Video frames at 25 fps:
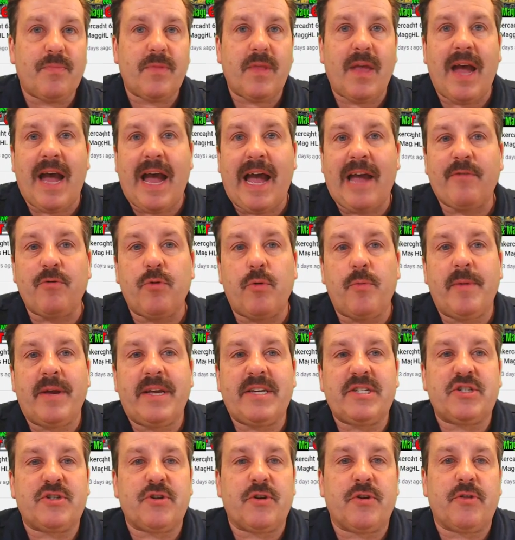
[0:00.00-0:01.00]
I will
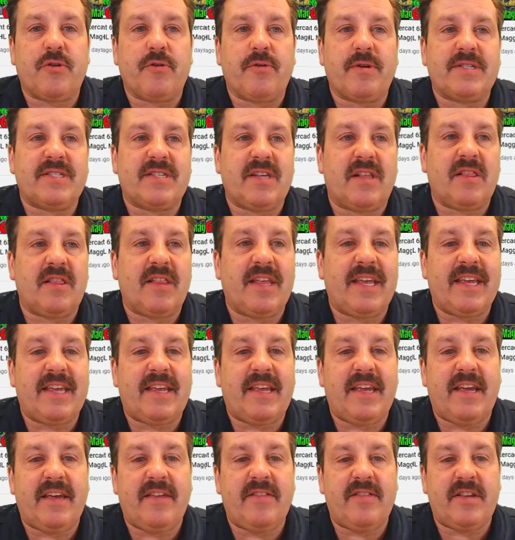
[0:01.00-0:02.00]
make sure there is a
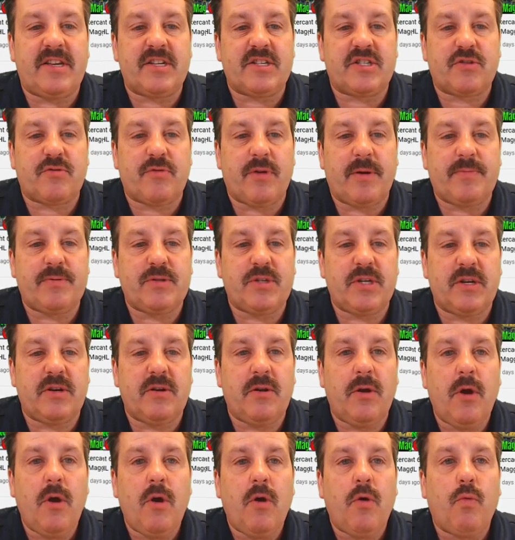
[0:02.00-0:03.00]
link in the
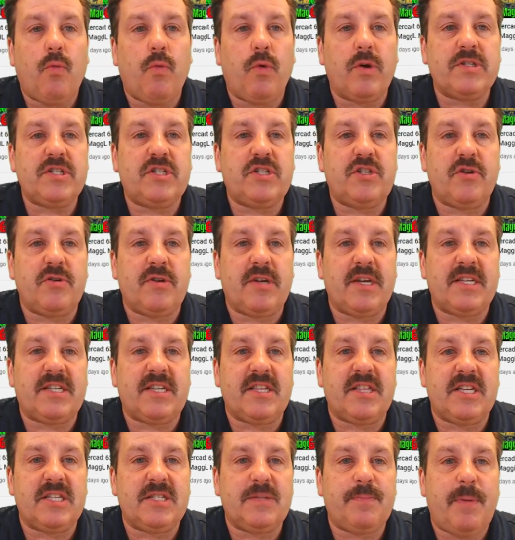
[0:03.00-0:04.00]
description. Once you get
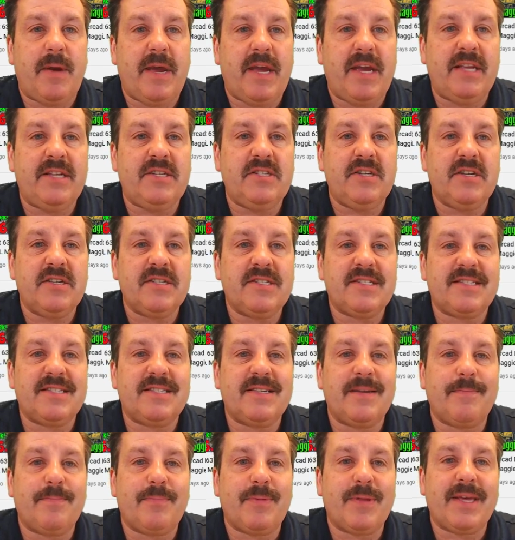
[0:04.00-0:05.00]
to this page,
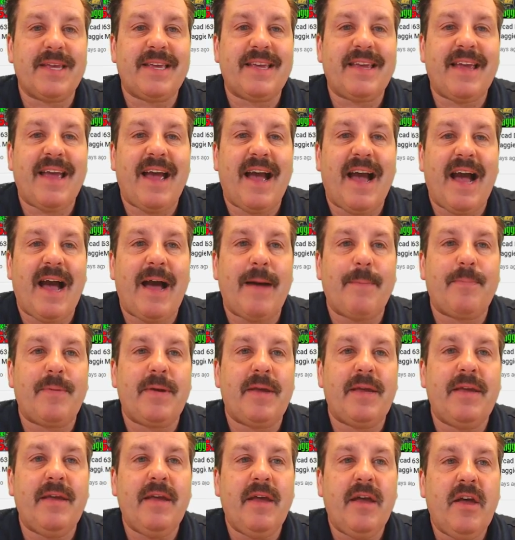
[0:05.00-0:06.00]
simply
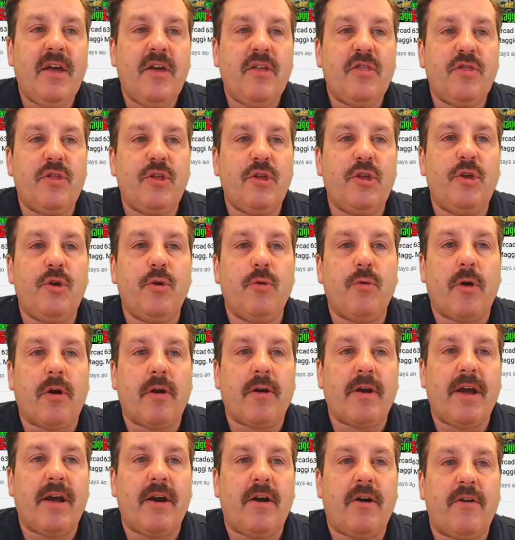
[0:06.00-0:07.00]
copy the
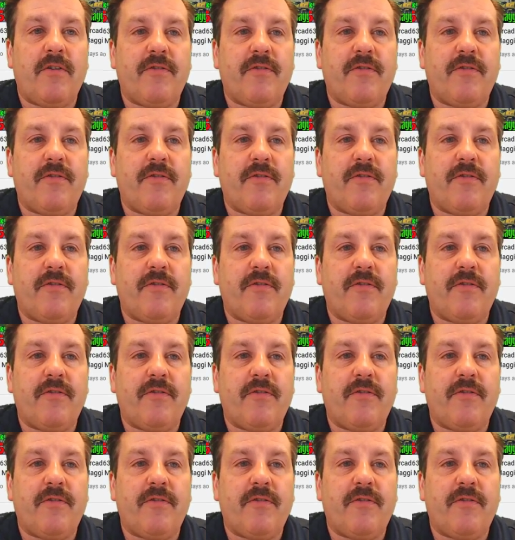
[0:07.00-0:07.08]
URL